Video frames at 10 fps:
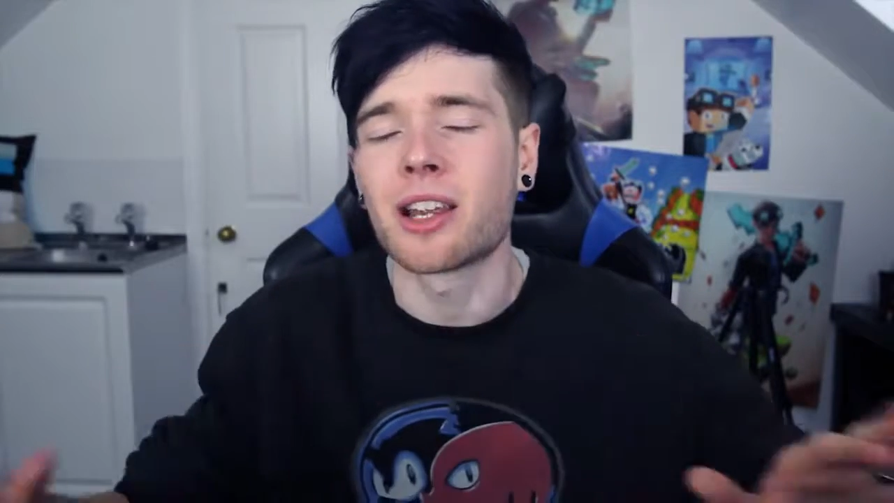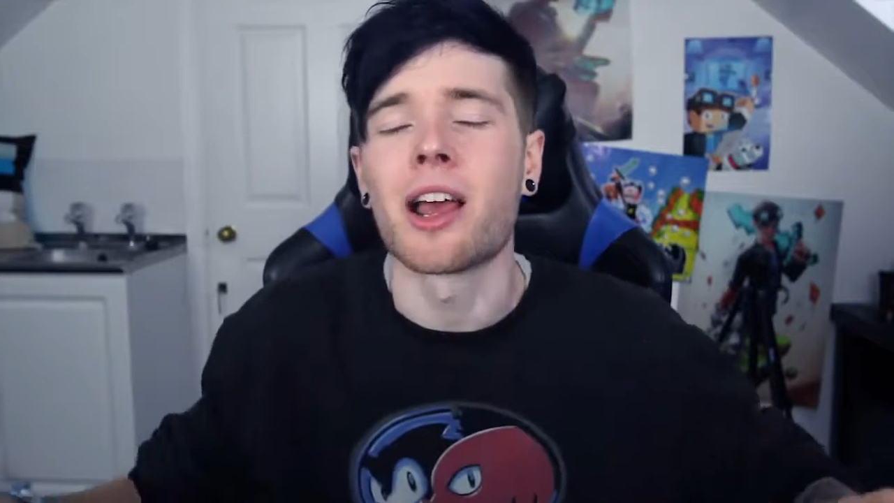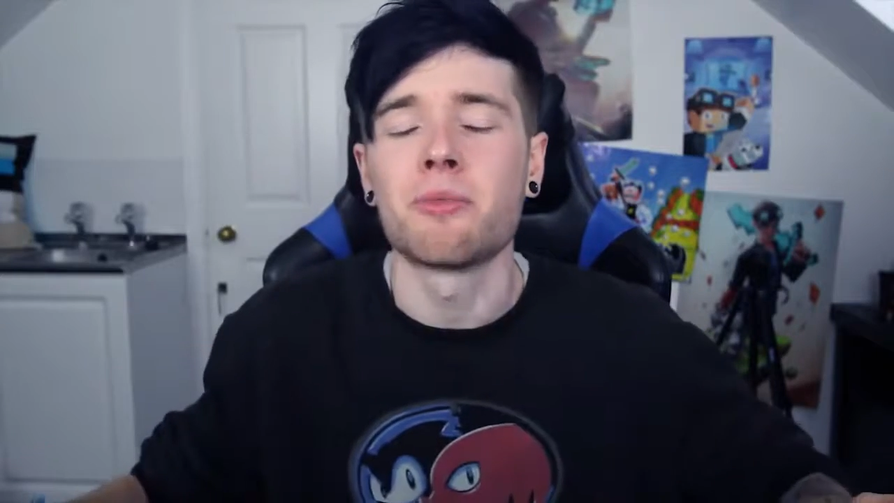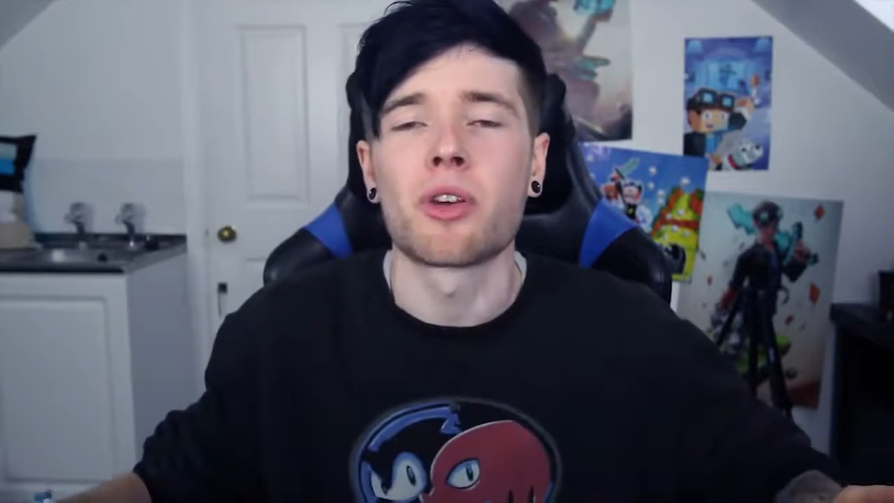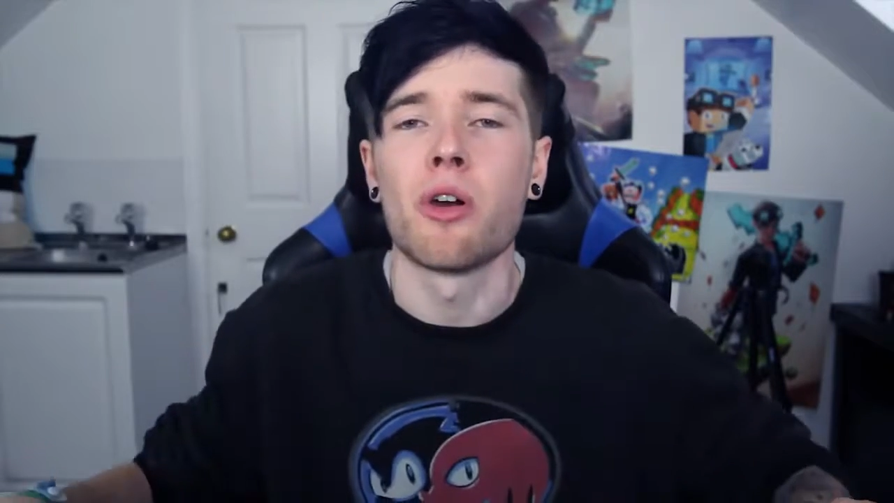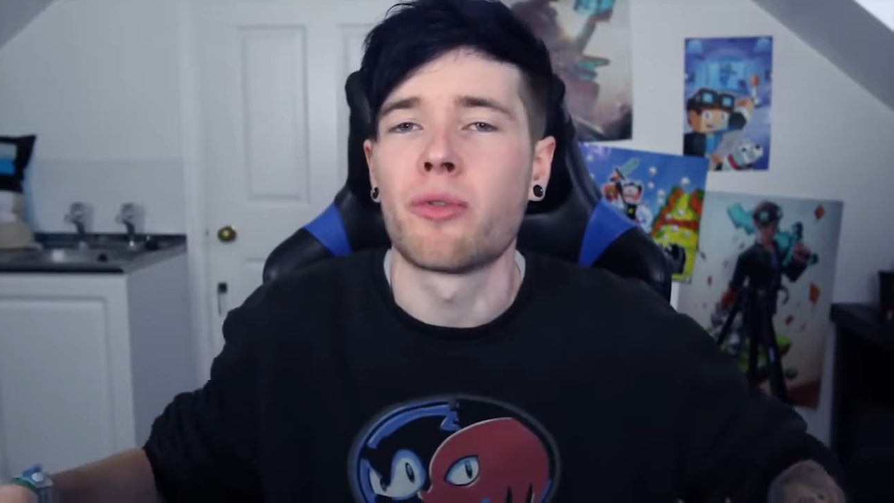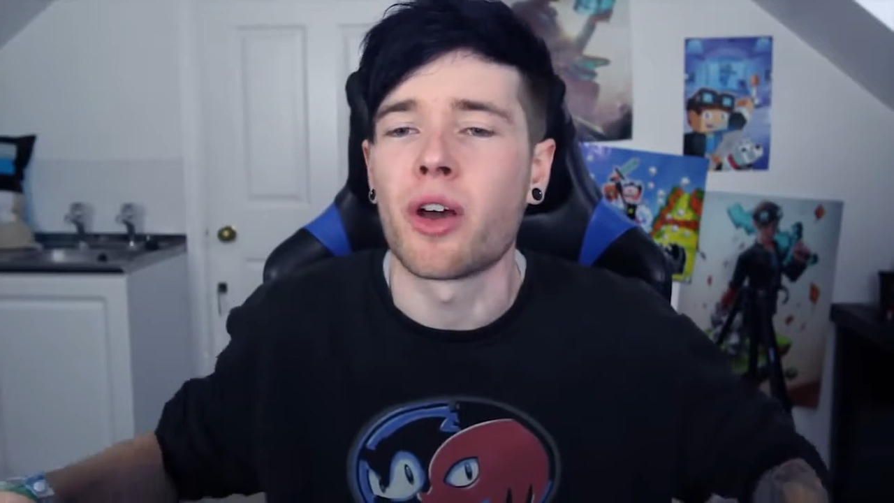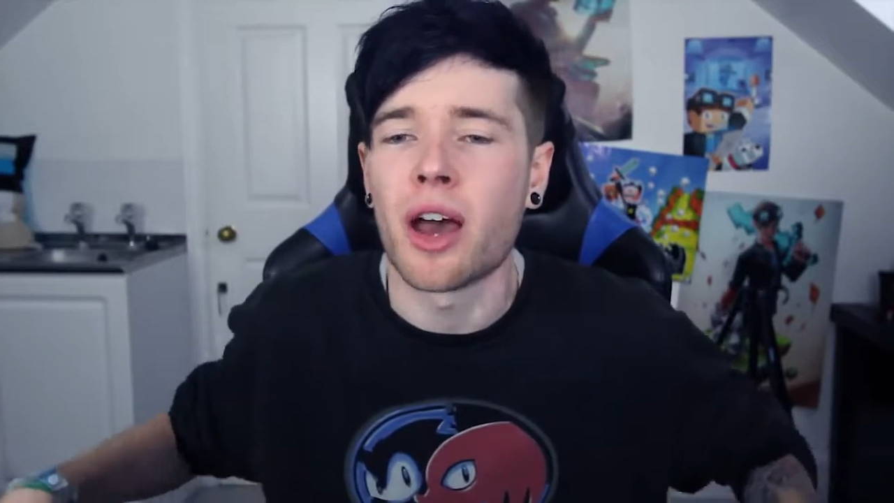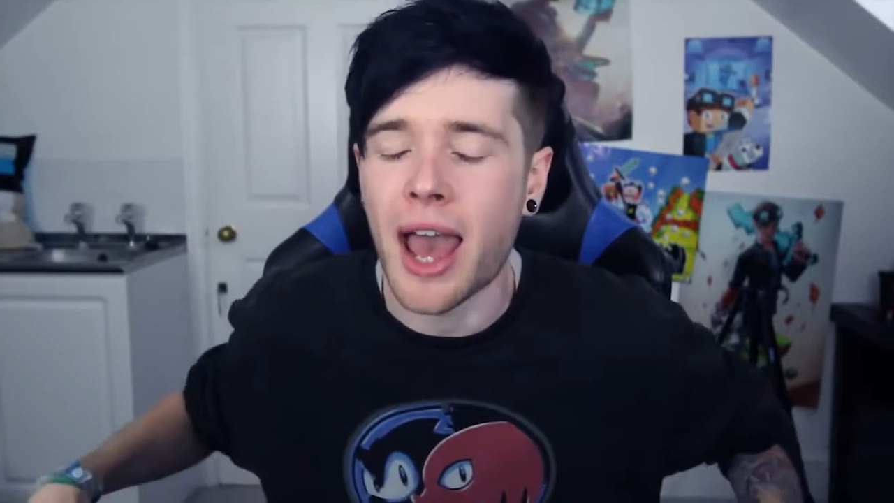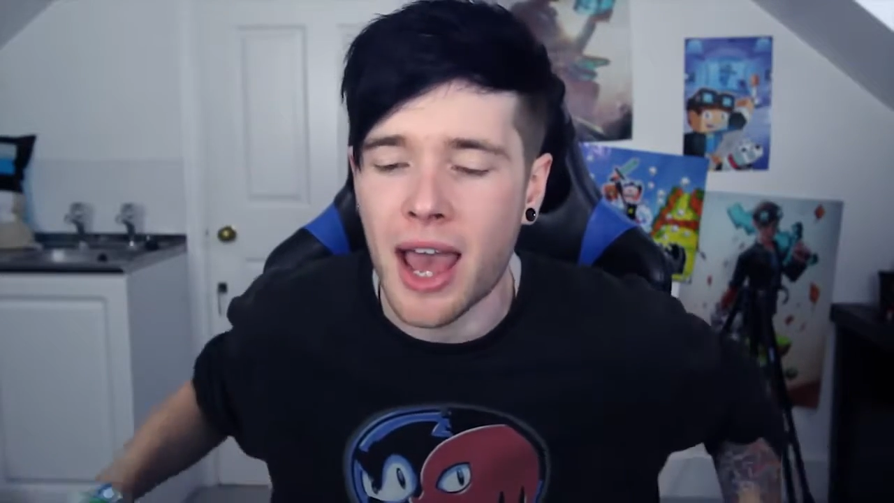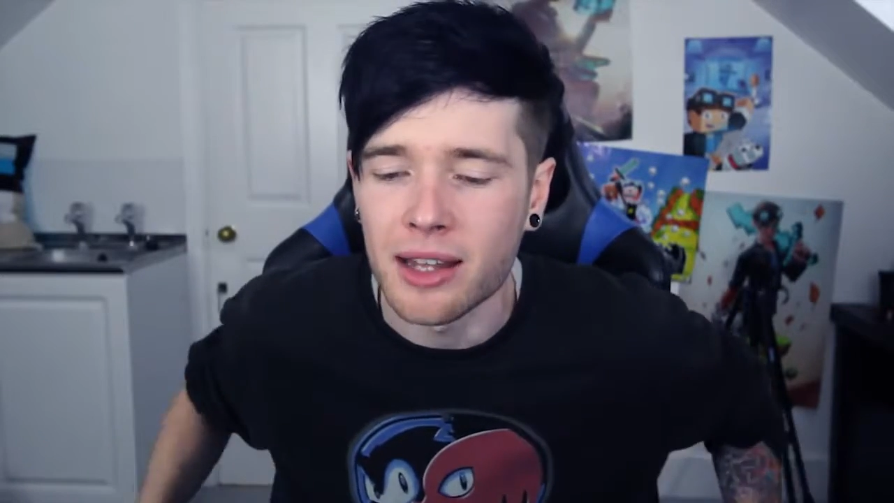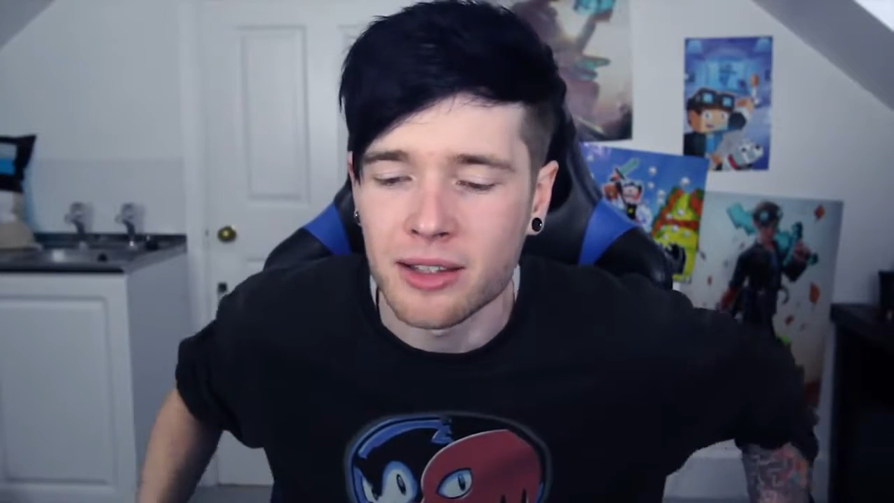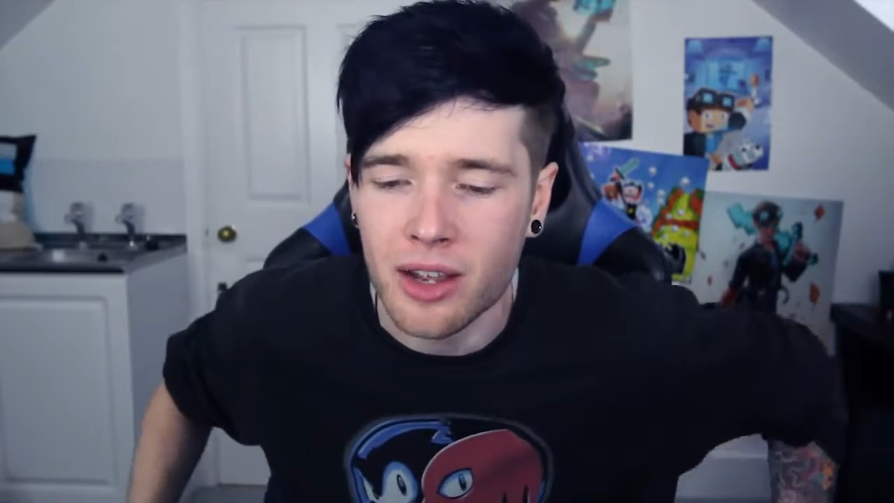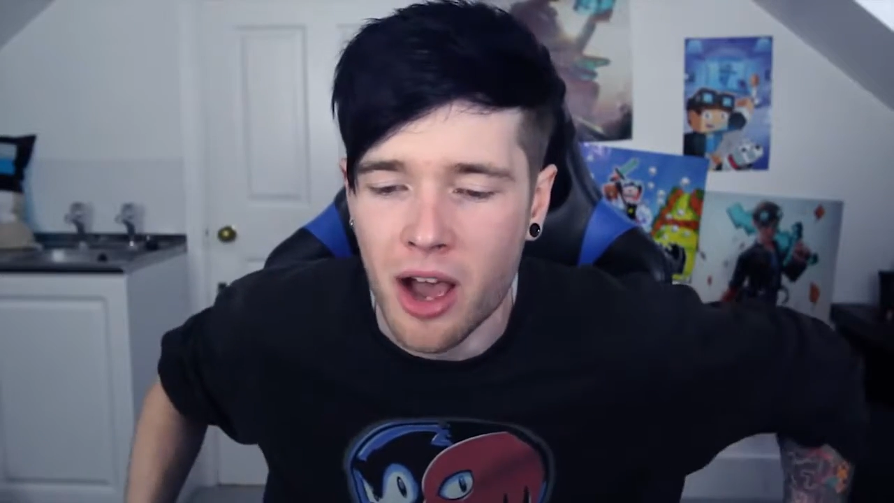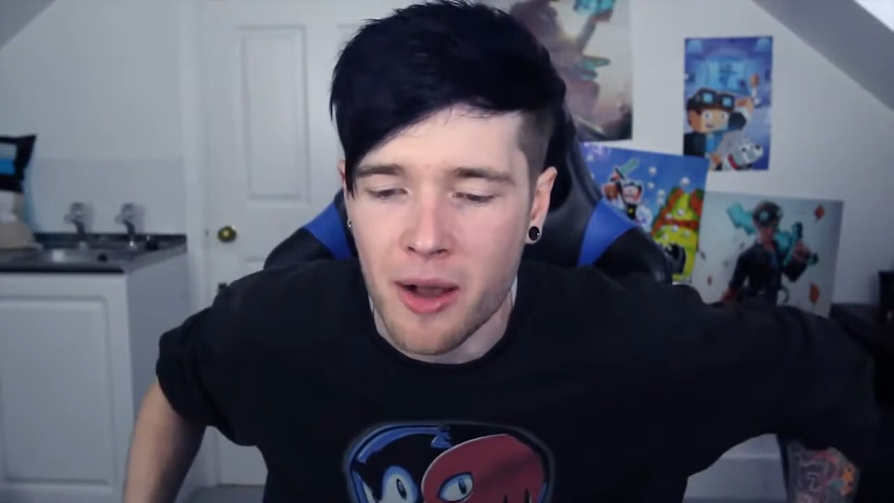times over
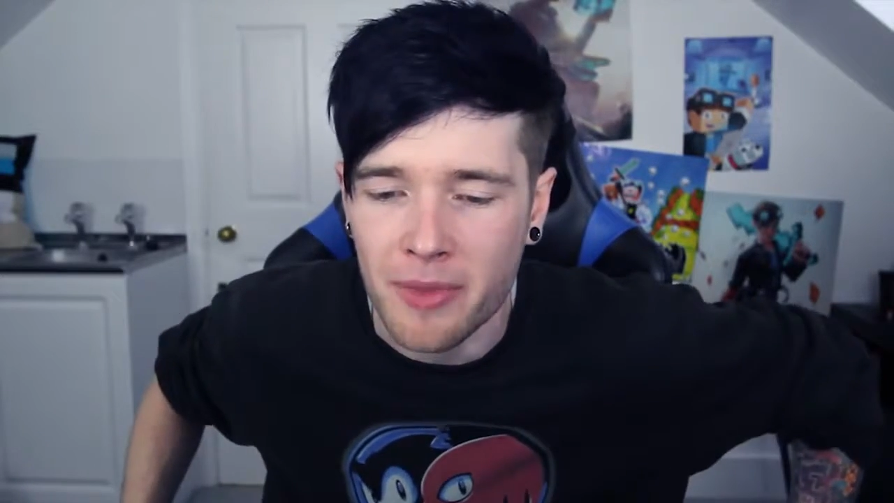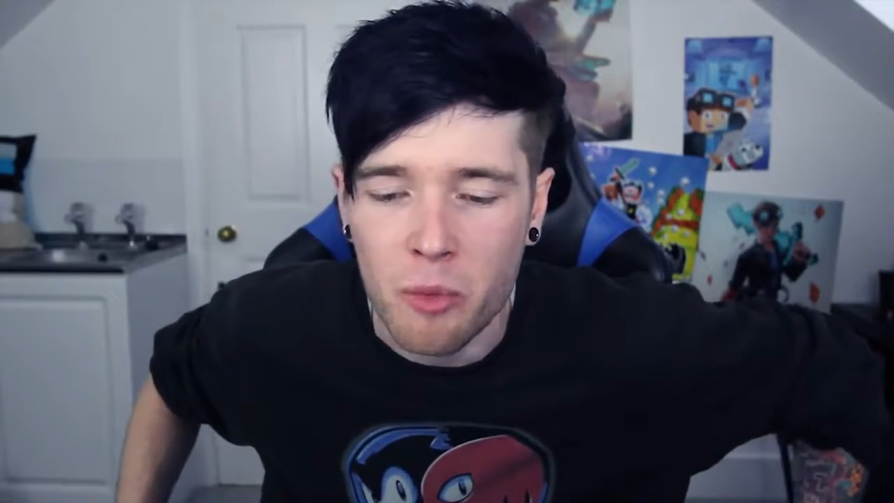and um,